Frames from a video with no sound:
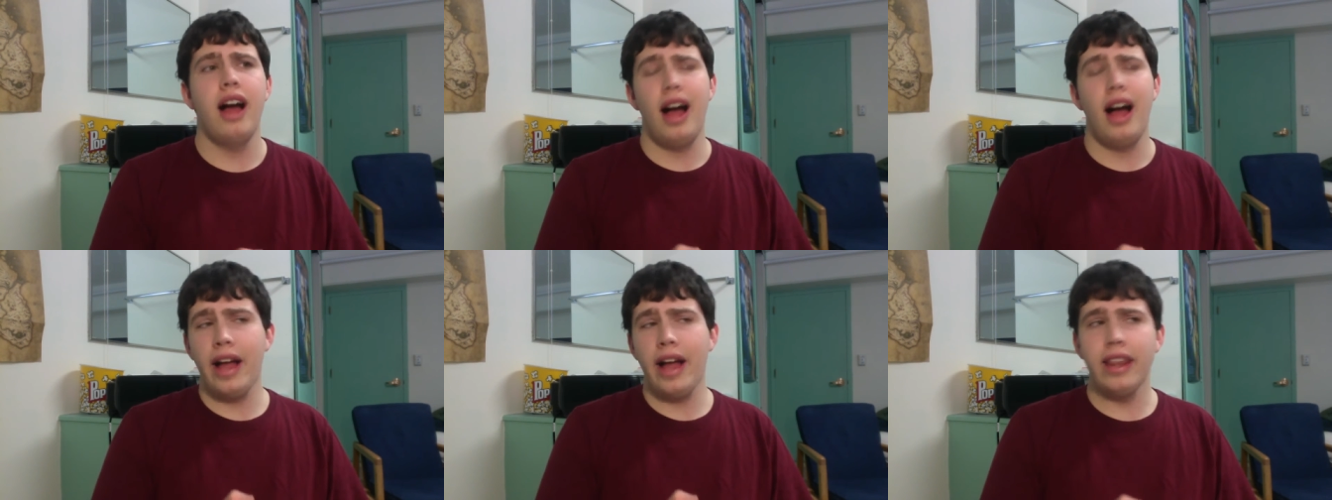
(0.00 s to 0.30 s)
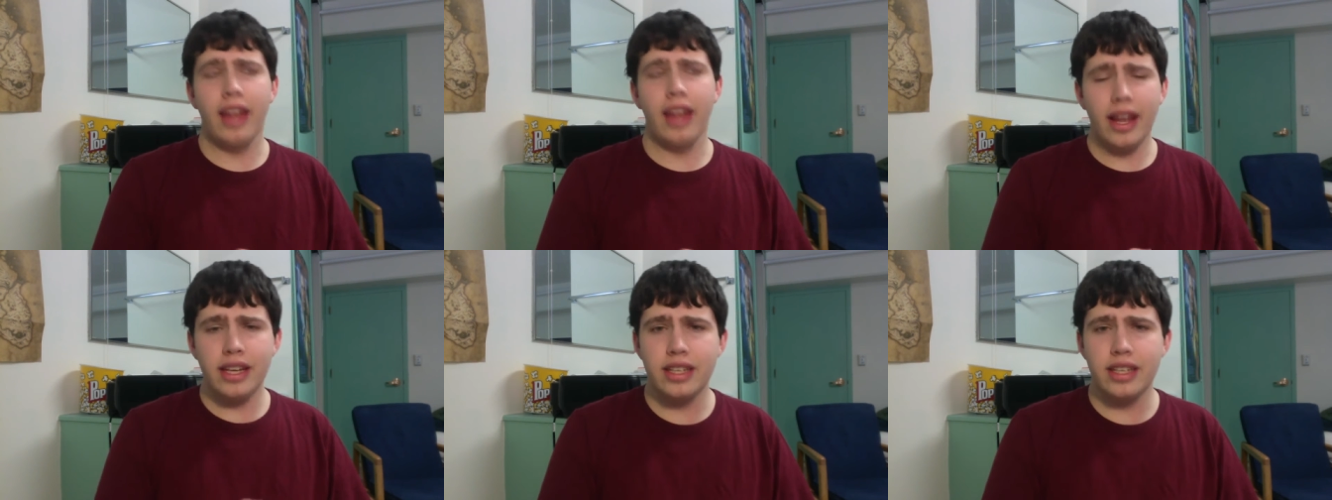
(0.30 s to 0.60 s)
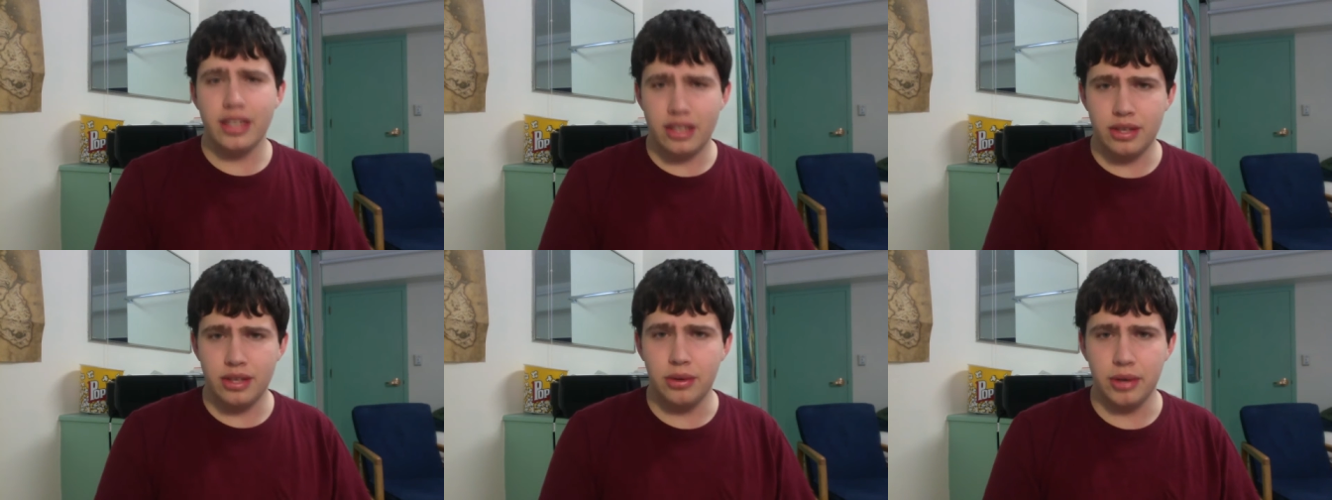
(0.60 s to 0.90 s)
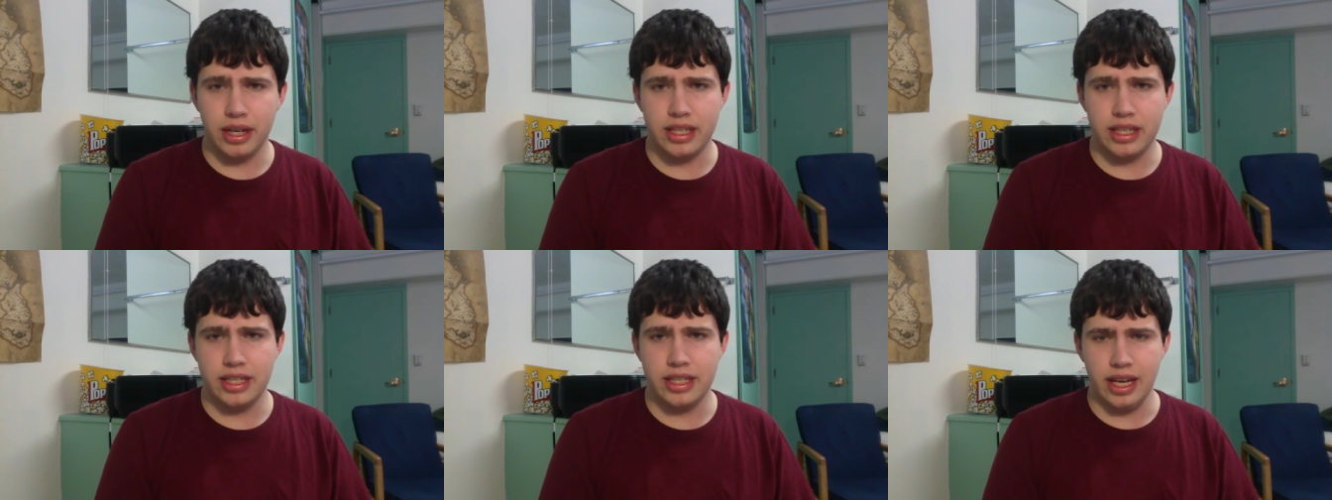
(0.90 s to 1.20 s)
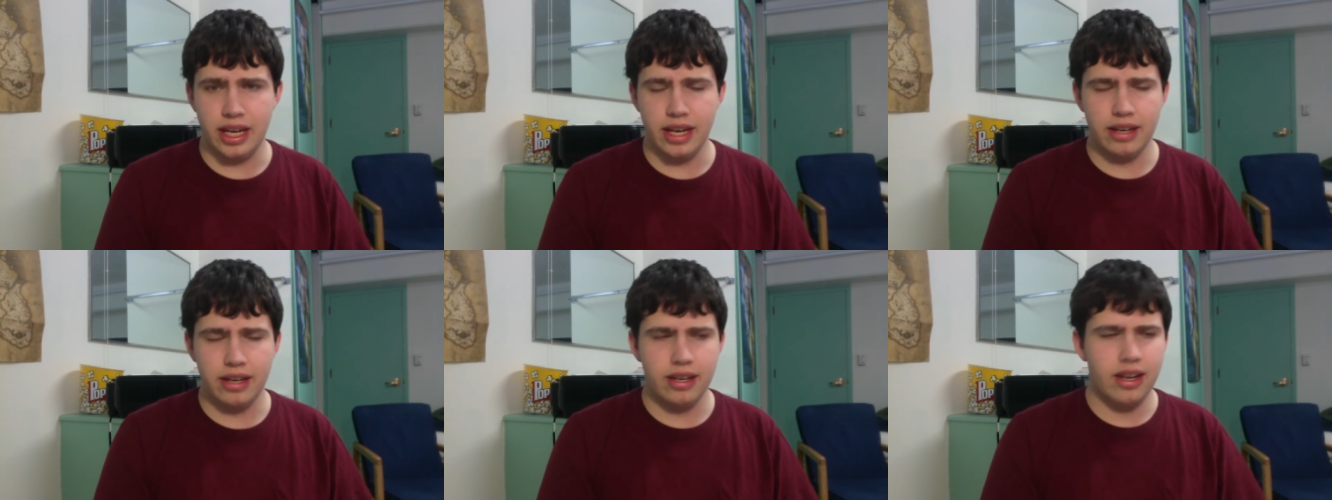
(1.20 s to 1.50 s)
I liked it to an
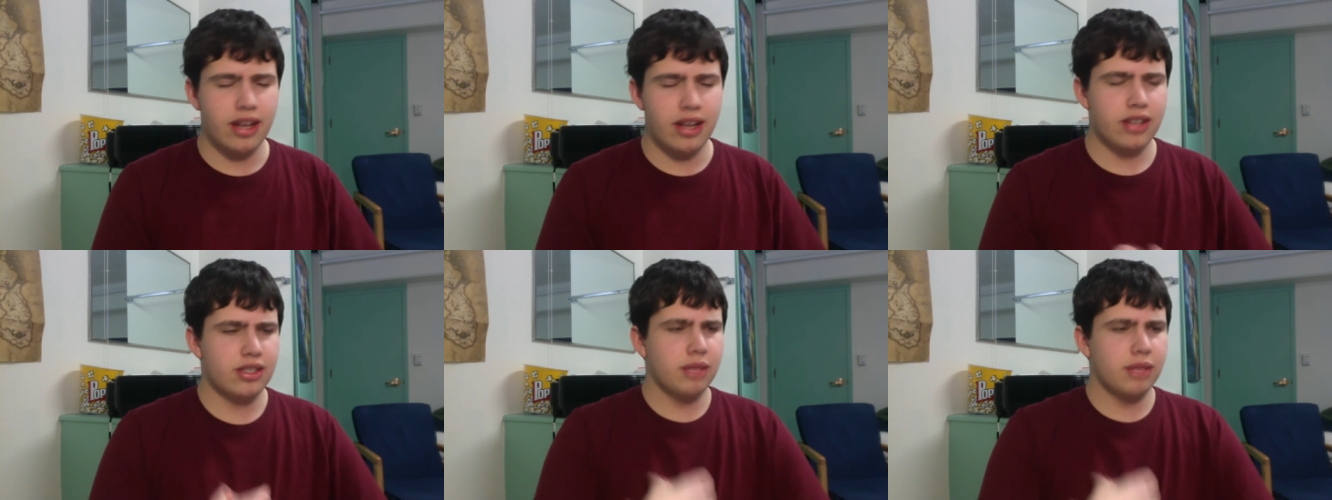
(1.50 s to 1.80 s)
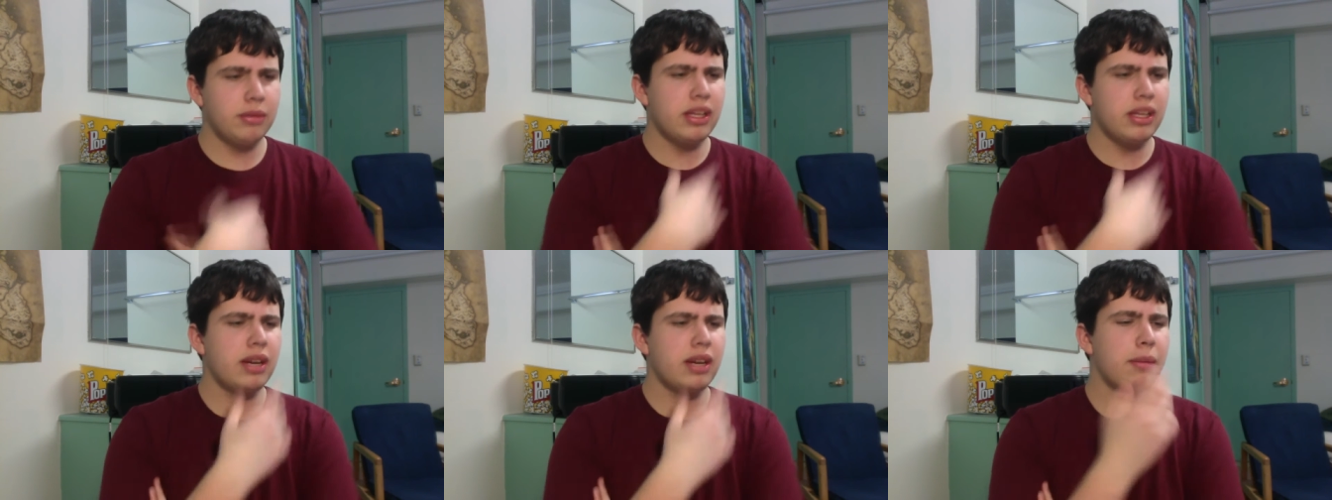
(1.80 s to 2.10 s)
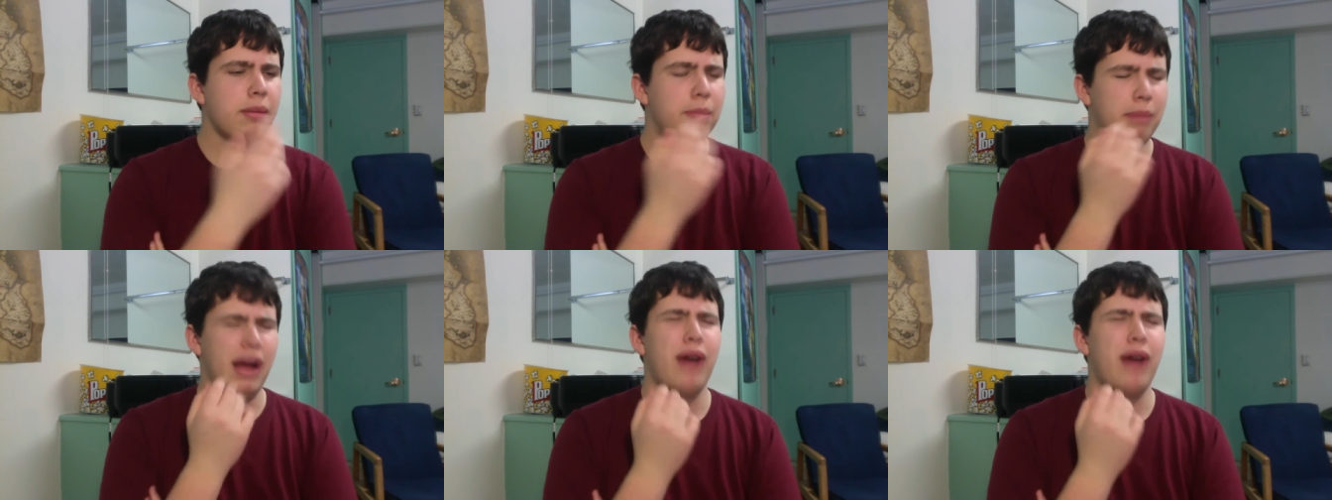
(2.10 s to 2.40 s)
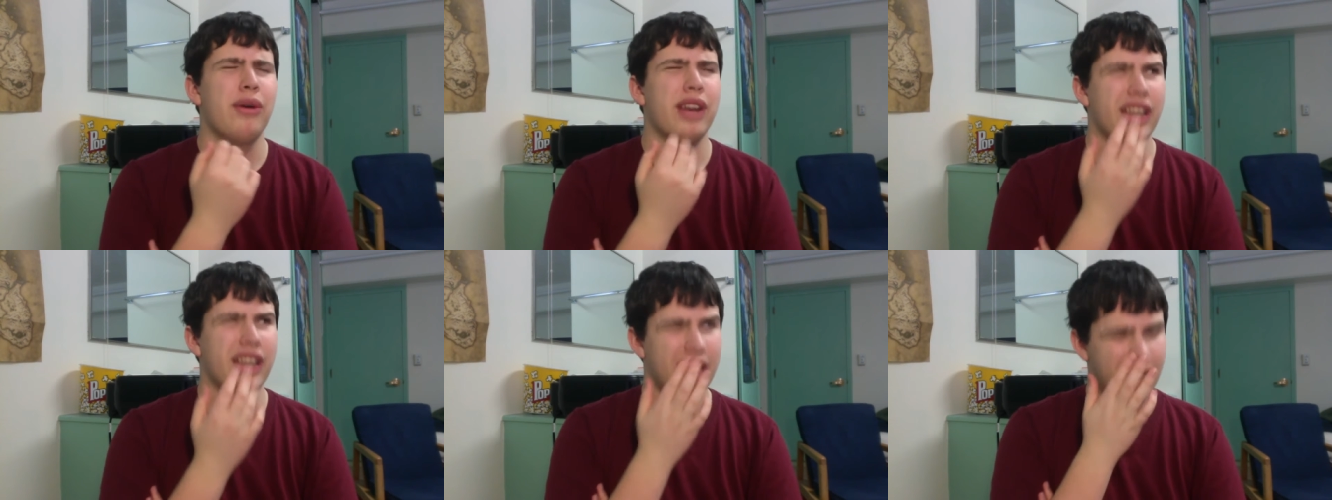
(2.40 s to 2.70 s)
extent. Something about it